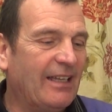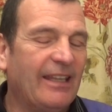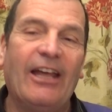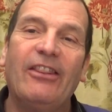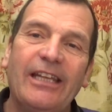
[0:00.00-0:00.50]

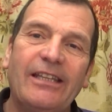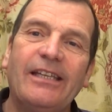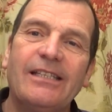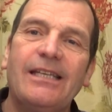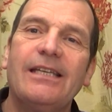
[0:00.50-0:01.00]
Now
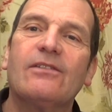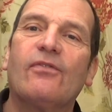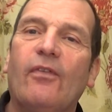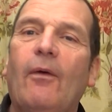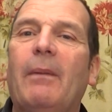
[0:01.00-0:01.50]
this is,
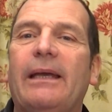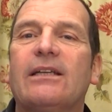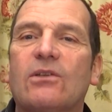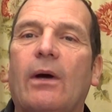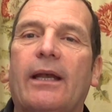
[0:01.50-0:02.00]
for me,
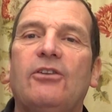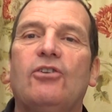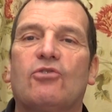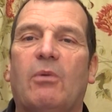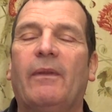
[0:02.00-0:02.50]
it's quite an
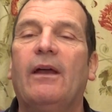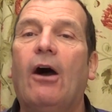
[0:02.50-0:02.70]
unusual one.